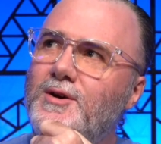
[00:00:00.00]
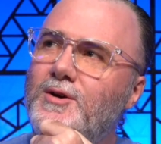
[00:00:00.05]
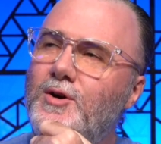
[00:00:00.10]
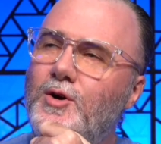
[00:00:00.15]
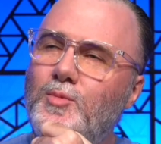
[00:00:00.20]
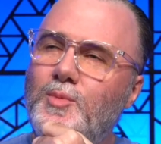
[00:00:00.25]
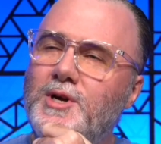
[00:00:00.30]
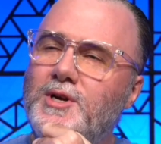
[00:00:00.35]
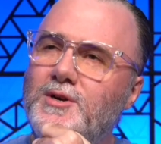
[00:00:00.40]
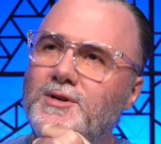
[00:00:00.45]

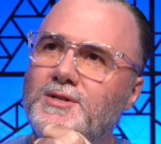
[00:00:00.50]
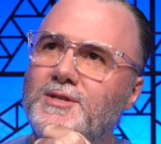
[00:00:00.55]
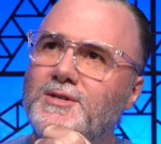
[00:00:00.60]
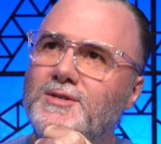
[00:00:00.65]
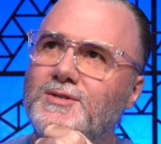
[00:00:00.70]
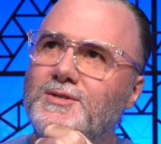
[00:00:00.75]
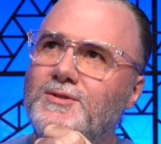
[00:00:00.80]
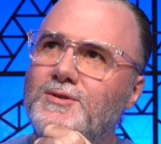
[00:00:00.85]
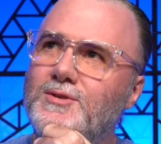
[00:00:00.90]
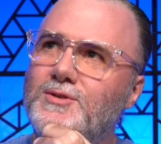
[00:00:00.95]
Oh my
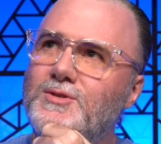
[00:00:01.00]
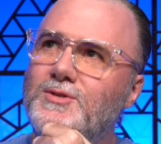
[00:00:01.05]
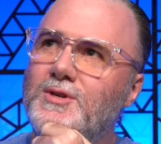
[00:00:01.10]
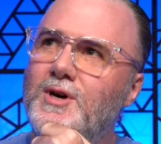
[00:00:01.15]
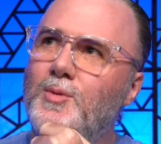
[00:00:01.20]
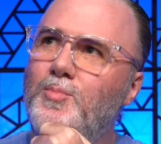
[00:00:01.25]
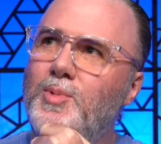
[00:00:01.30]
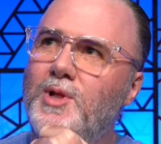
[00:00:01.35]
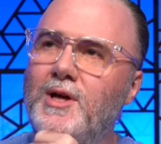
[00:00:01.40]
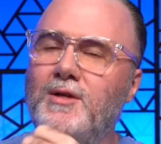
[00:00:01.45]
goodness, there's
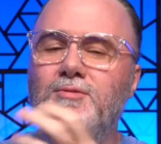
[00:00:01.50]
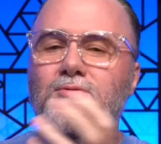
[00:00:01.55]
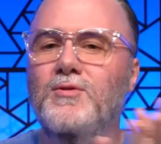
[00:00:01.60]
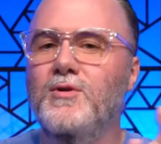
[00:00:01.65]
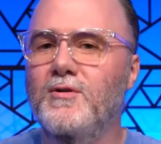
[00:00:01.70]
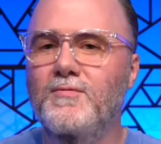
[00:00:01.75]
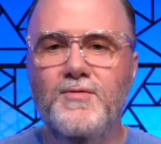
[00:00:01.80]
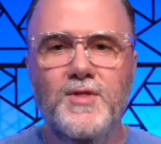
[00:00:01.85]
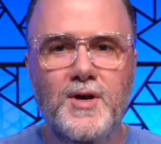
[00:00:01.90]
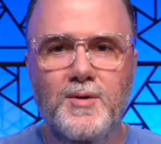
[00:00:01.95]
a plethora
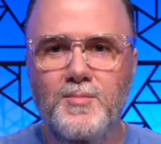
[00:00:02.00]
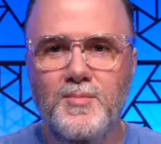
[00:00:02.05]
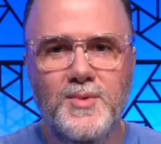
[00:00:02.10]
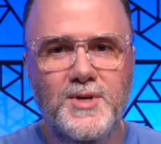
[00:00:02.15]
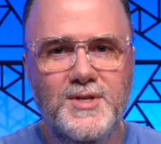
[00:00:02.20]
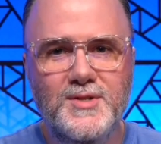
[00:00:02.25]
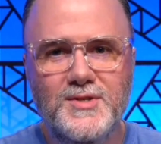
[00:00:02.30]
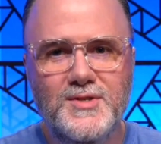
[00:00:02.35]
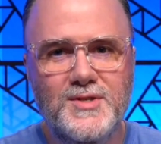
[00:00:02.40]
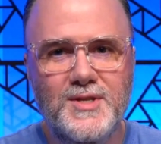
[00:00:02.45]
of them
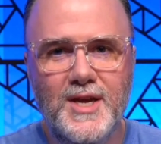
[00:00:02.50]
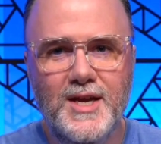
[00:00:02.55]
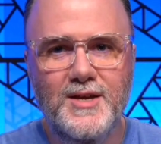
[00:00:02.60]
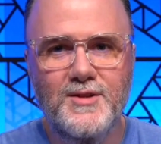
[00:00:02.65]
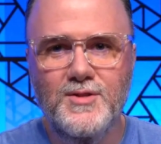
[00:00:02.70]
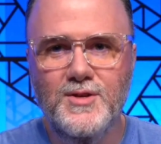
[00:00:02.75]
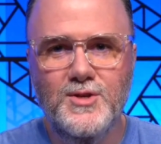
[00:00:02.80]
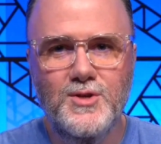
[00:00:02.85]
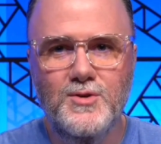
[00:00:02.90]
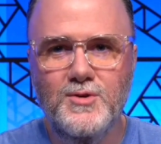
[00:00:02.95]
in Snagit
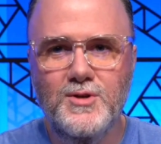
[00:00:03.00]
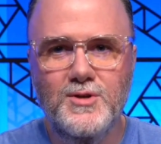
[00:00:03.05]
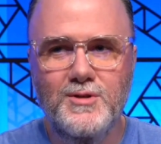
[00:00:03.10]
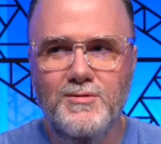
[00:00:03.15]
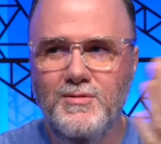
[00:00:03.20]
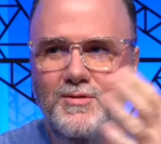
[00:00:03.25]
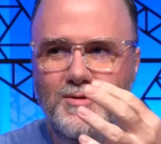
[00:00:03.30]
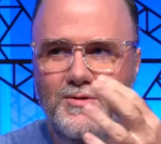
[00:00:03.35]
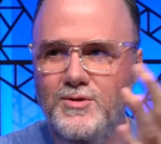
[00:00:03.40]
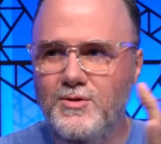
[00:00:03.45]
that you could
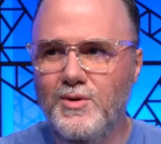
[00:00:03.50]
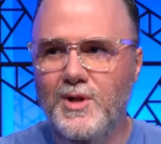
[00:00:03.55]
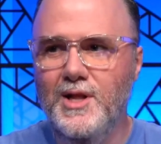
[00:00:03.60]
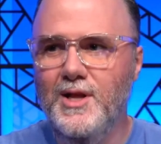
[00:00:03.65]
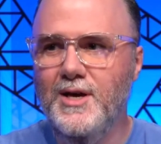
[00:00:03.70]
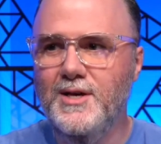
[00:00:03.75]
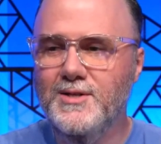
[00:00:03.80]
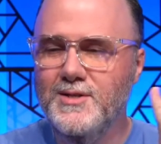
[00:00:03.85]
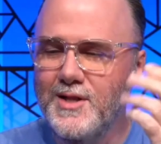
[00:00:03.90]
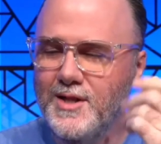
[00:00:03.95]

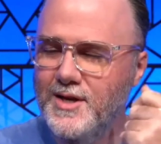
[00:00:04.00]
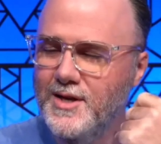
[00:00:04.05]
utilize.